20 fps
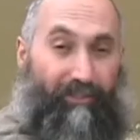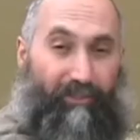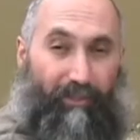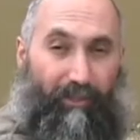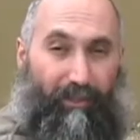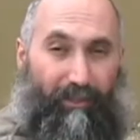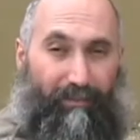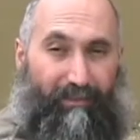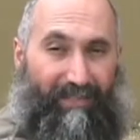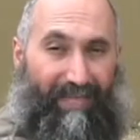
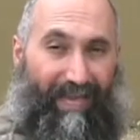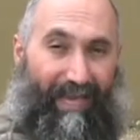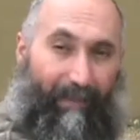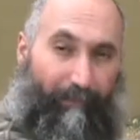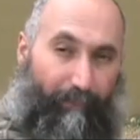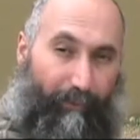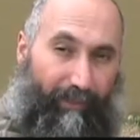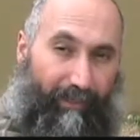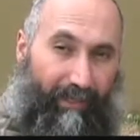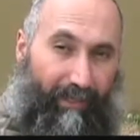terms
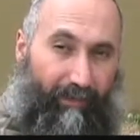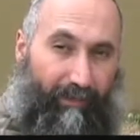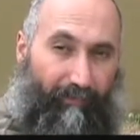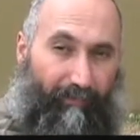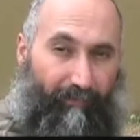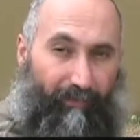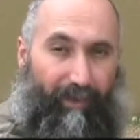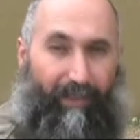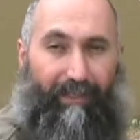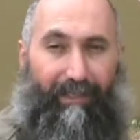and put it out in
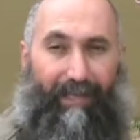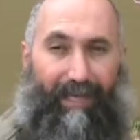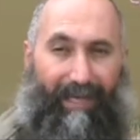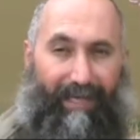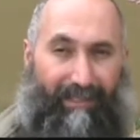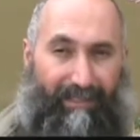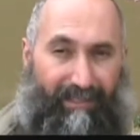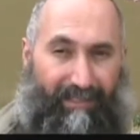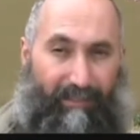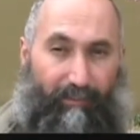front
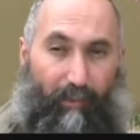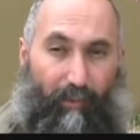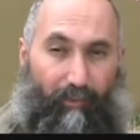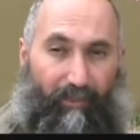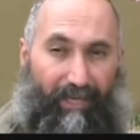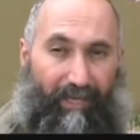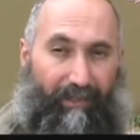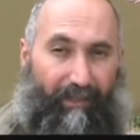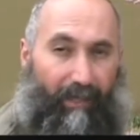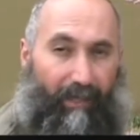and see what we end